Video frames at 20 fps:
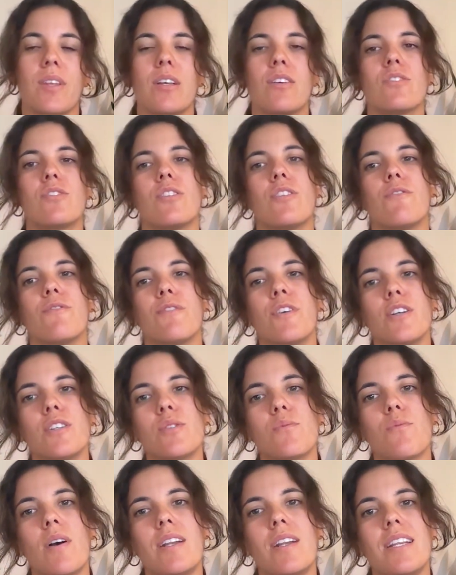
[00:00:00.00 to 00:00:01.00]
So the
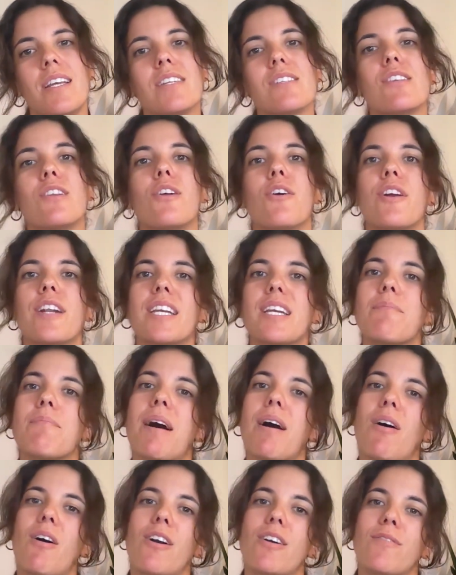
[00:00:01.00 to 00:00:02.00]
first one is learning
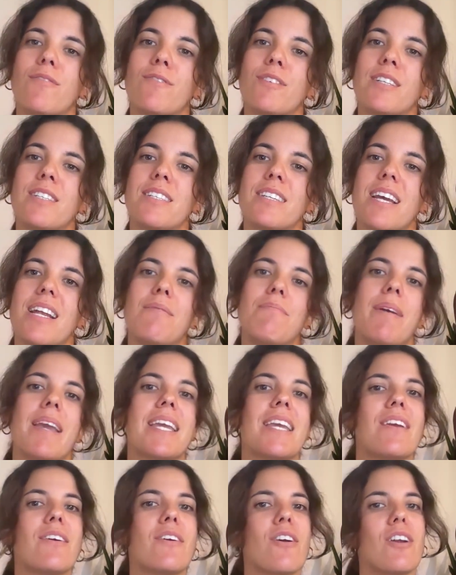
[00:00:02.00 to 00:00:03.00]
about ARFID and
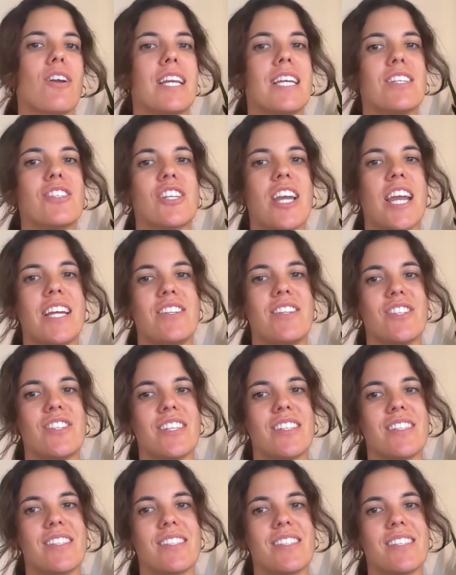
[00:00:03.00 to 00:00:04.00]
making early
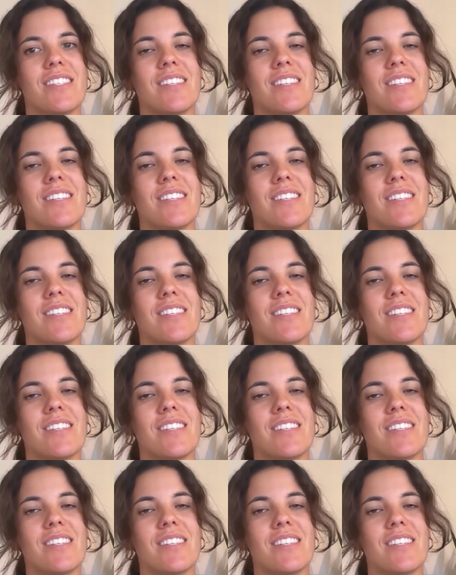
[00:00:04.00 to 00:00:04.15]
changes.